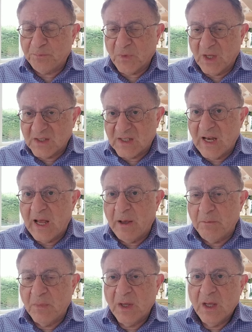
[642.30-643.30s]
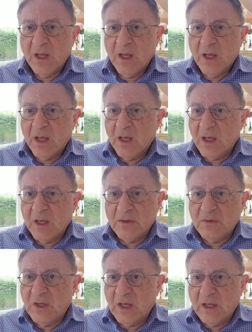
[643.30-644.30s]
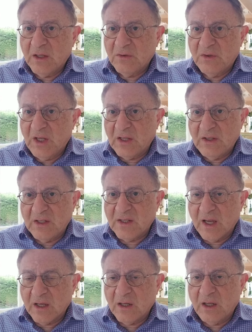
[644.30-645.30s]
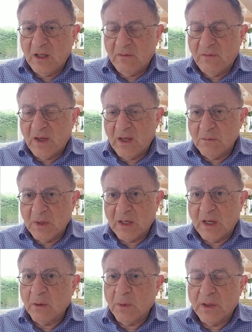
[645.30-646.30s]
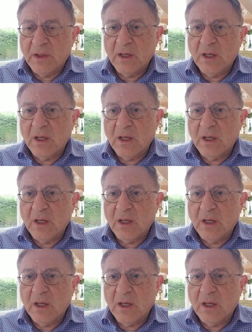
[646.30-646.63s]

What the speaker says: Islam they disagree vehemently with.